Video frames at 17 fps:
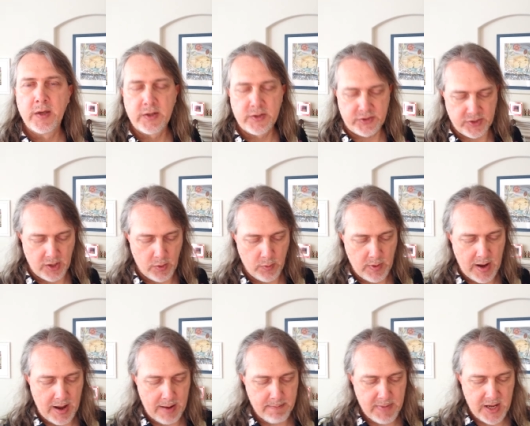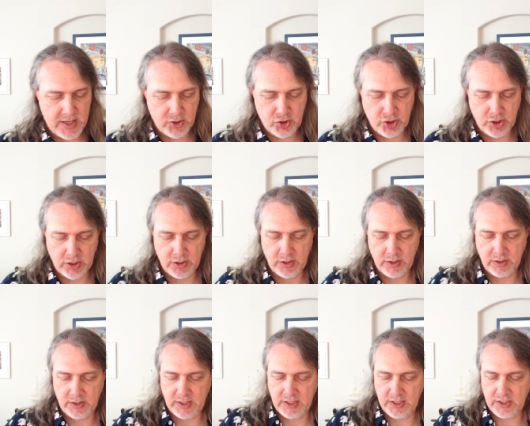So I mention
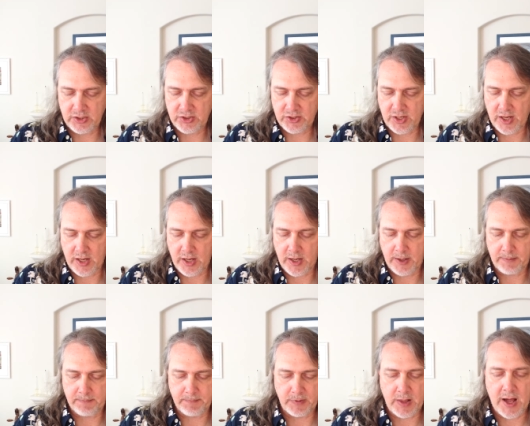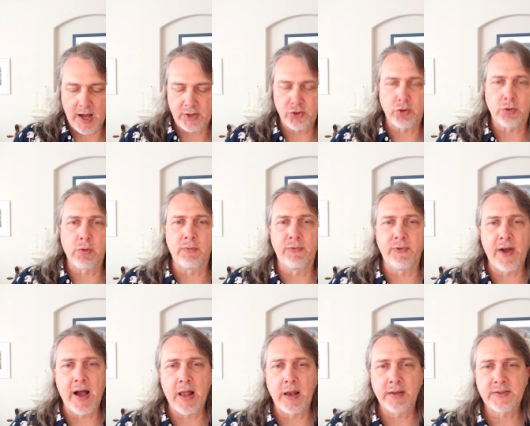these logical
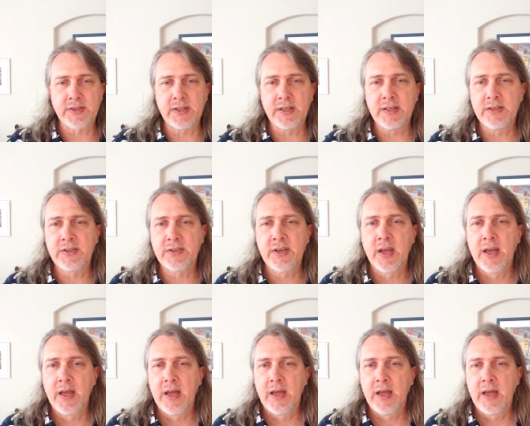fallacies